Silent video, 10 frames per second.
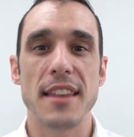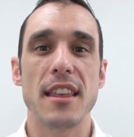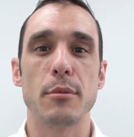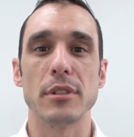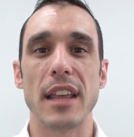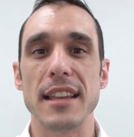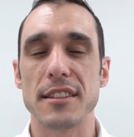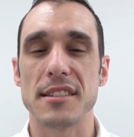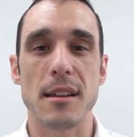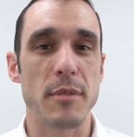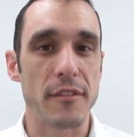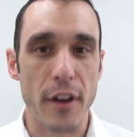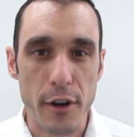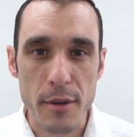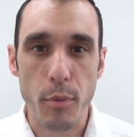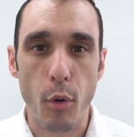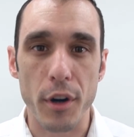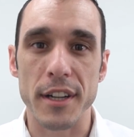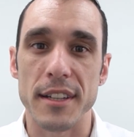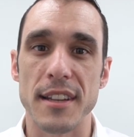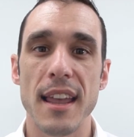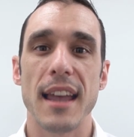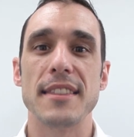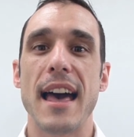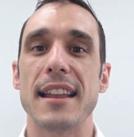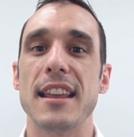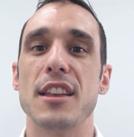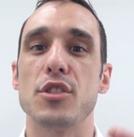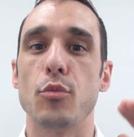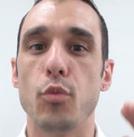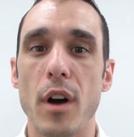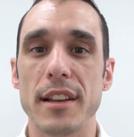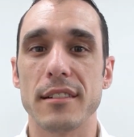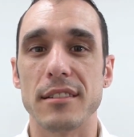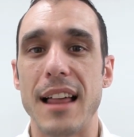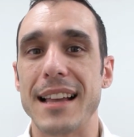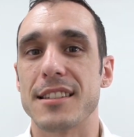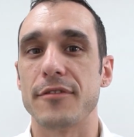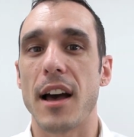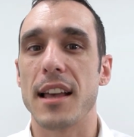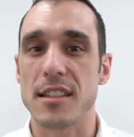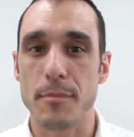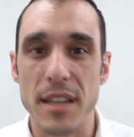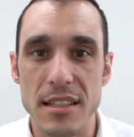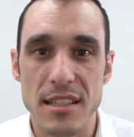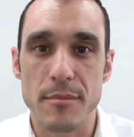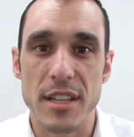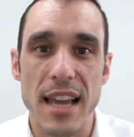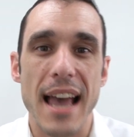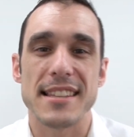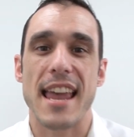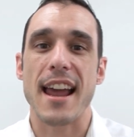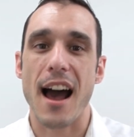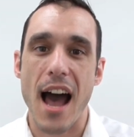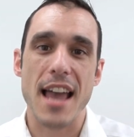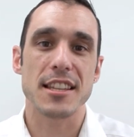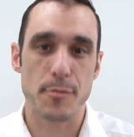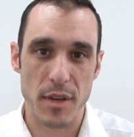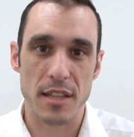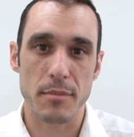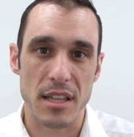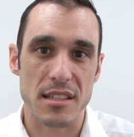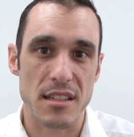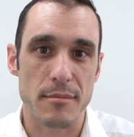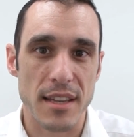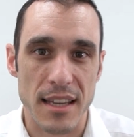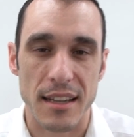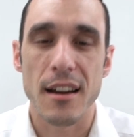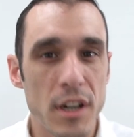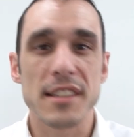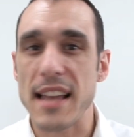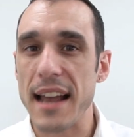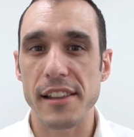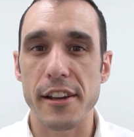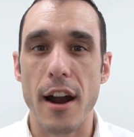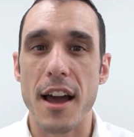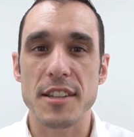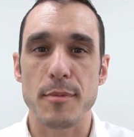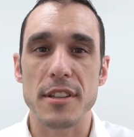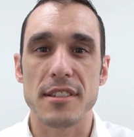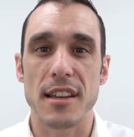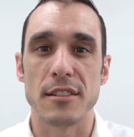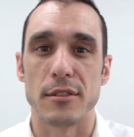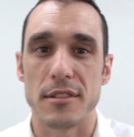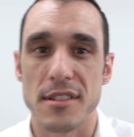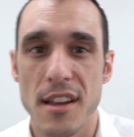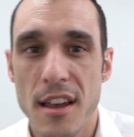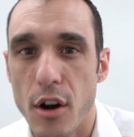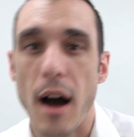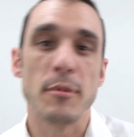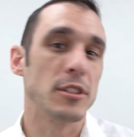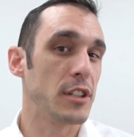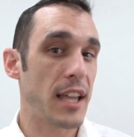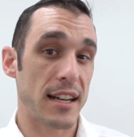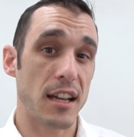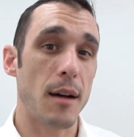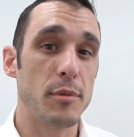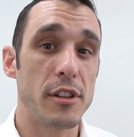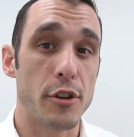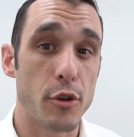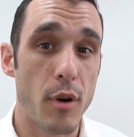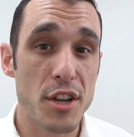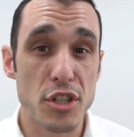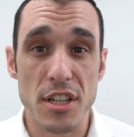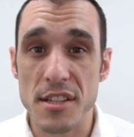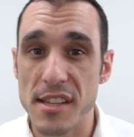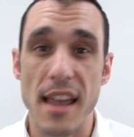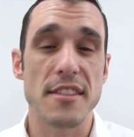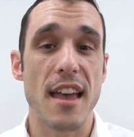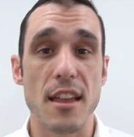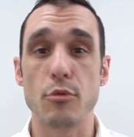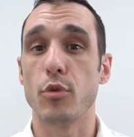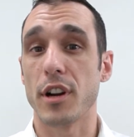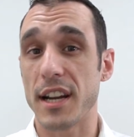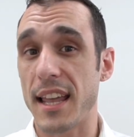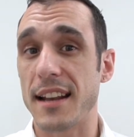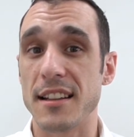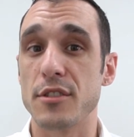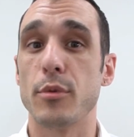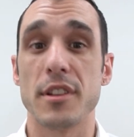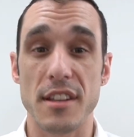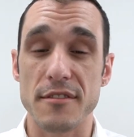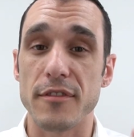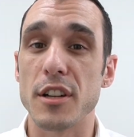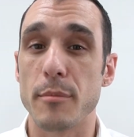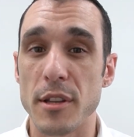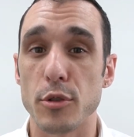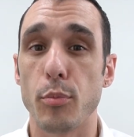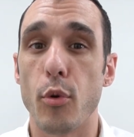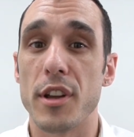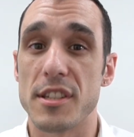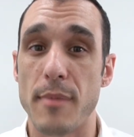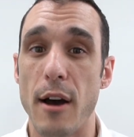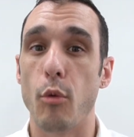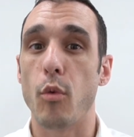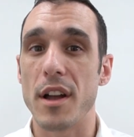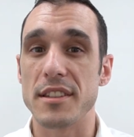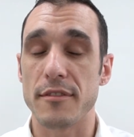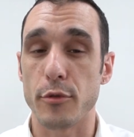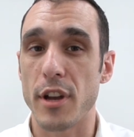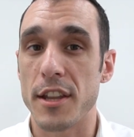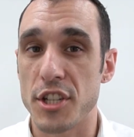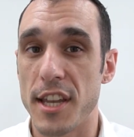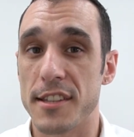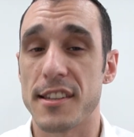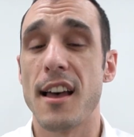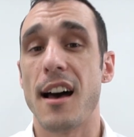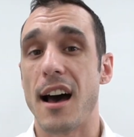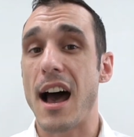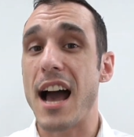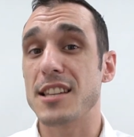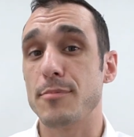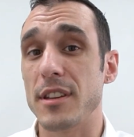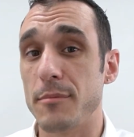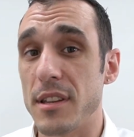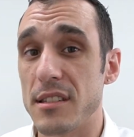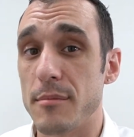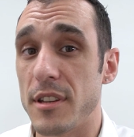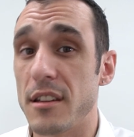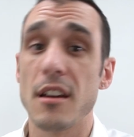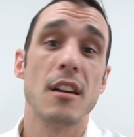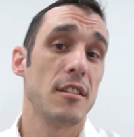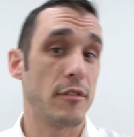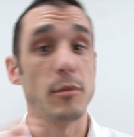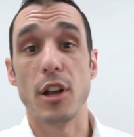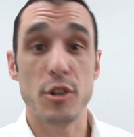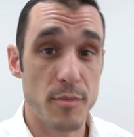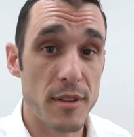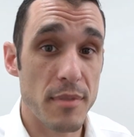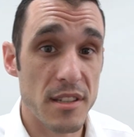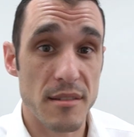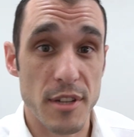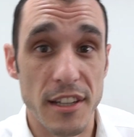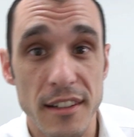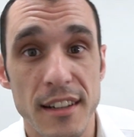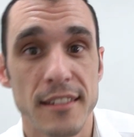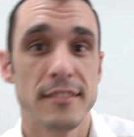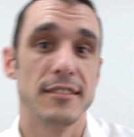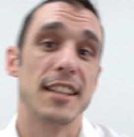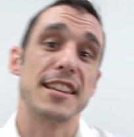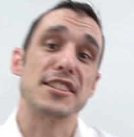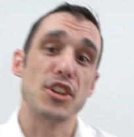and they relate to something very important, and that is what classifies a PCB as a high-speed PCB? What exactly are high-speed signals? So I'm gonna look at a couple of your questions and then we're gonna get into one of these fundamental points about what differentiates a high-speed PCB from a low-speed PCB. Let's get